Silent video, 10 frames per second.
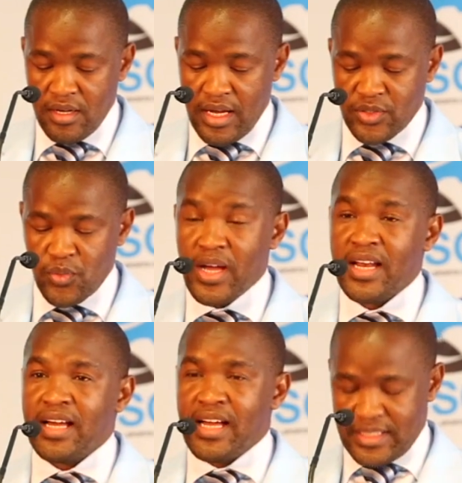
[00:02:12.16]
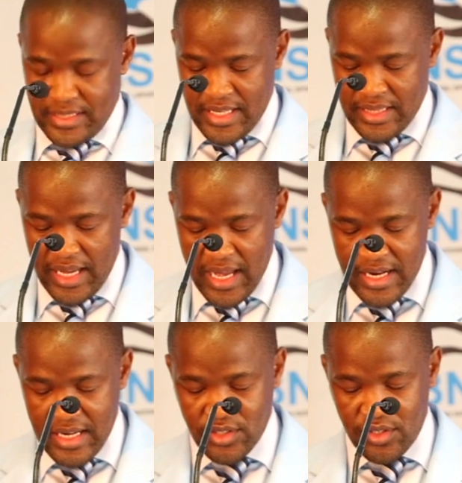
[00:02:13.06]
as well as in the
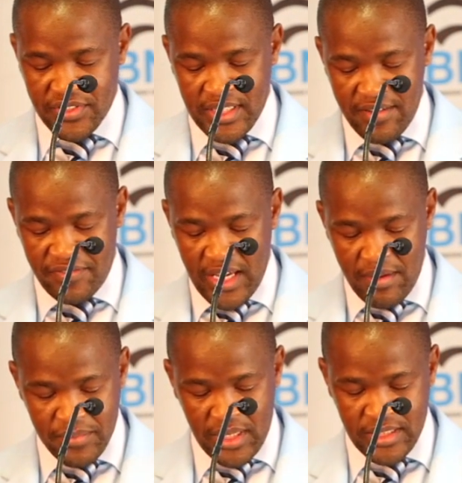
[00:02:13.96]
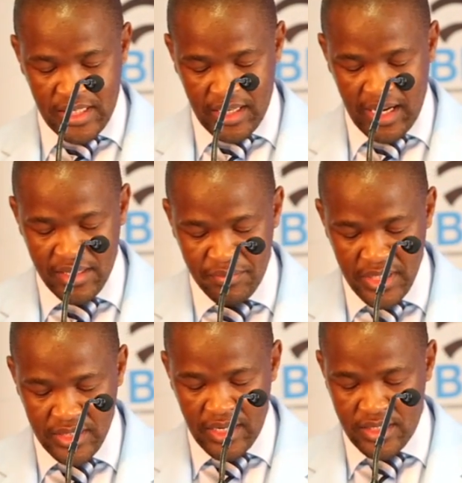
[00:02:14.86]
areas of safe games and general
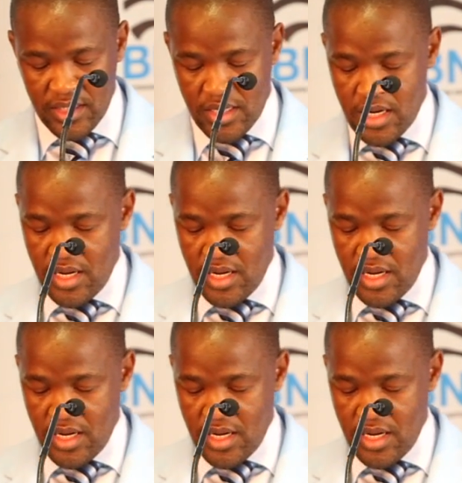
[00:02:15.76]
administration